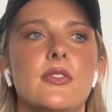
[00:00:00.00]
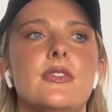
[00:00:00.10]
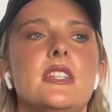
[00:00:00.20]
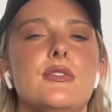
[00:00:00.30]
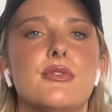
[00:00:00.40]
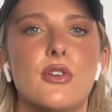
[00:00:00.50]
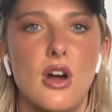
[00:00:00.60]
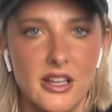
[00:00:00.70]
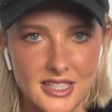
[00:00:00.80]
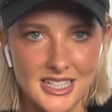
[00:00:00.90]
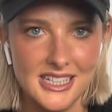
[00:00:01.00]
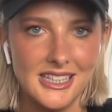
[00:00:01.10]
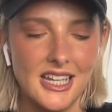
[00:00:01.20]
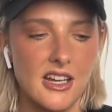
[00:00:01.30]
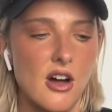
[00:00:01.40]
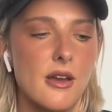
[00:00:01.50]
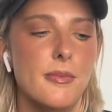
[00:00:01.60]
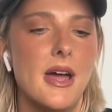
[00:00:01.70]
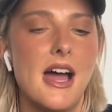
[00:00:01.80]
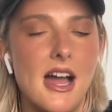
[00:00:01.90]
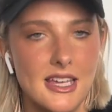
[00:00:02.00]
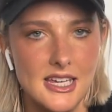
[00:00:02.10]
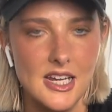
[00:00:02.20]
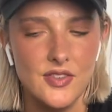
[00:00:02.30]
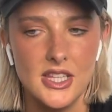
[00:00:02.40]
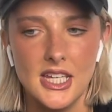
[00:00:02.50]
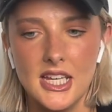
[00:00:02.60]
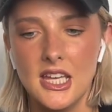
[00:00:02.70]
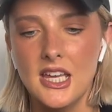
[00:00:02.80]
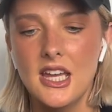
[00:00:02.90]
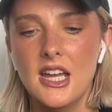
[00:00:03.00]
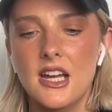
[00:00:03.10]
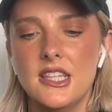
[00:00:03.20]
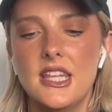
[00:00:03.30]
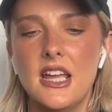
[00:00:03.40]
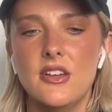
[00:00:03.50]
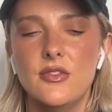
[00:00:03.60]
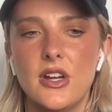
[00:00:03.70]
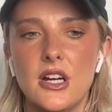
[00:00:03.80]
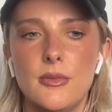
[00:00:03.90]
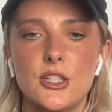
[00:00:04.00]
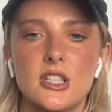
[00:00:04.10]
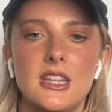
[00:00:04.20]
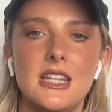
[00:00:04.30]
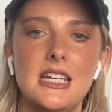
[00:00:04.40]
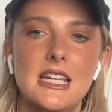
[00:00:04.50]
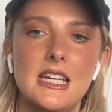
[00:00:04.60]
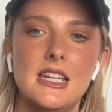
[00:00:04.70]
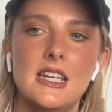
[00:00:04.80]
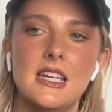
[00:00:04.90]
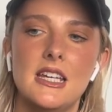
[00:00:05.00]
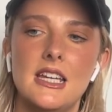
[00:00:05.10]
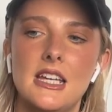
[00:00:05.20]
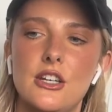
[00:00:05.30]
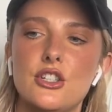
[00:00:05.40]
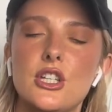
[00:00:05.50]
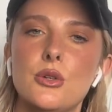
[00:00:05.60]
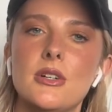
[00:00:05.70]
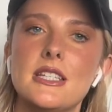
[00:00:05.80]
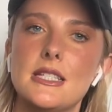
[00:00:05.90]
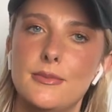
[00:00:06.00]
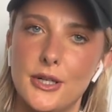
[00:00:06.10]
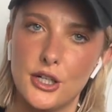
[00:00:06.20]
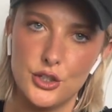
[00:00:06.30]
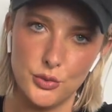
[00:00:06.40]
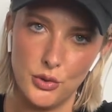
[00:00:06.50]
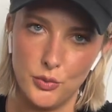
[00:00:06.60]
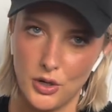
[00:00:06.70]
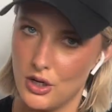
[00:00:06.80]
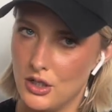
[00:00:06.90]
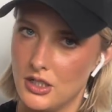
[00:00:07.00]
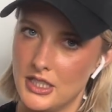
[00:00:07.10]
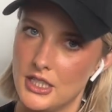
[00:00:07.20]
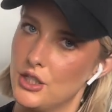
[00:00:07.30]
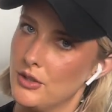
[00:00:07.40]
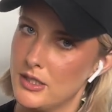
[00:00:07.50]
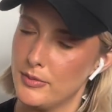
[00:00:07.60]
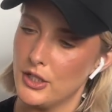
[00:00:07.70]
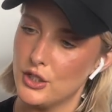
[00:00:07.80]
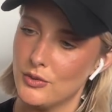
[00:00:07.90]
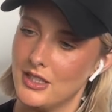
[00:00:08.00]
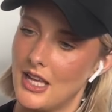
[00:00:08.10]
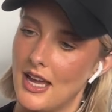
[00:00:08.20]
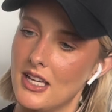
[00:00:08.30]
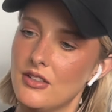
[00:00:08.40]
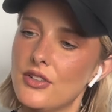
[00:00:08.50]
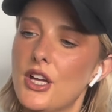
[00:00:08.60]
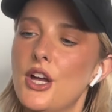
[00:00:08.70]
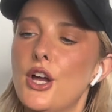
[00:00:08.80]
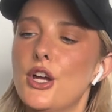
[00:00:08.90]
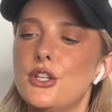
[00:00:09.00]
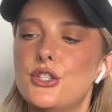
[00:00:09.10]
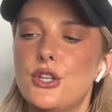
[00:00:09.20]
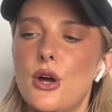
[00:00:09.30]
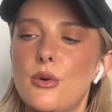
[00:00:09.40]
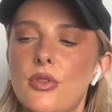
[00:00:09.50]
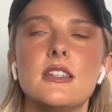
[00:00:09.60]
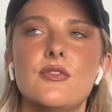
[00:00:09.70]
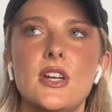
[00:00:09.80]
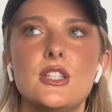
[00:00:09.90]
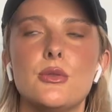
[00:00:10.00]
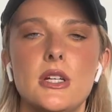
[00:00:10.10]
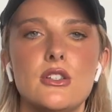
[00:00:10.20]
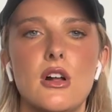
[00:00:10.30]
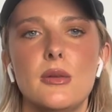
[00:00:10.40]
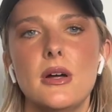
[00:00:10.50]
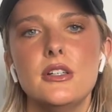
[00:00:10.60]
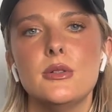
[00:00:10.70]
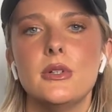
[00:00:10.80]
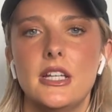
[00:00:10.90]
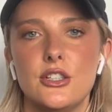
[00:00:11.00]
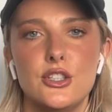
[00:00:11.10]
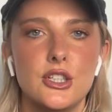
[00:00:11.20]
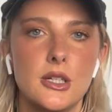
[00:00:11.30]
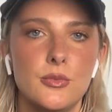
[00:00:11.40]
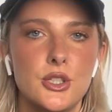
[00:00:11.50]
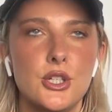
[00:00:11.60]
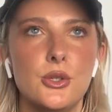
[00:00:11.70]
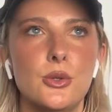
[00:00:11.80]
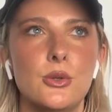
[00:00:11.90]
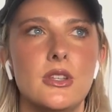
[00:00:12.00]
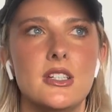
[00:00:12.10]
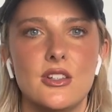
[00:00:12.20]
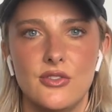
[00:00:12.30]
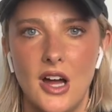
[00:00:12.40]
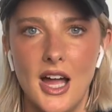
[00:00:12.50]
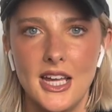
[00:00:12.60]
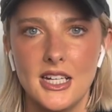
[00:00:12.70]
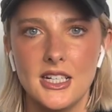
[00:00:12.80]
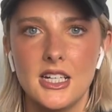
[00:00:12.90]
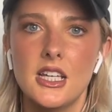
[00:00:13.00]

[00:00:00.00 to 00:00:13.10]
defrosting, like unpacking everything, they very much lead into a spiritual world, into a spiritual life. So phase 3 is all about your relationship to the divine,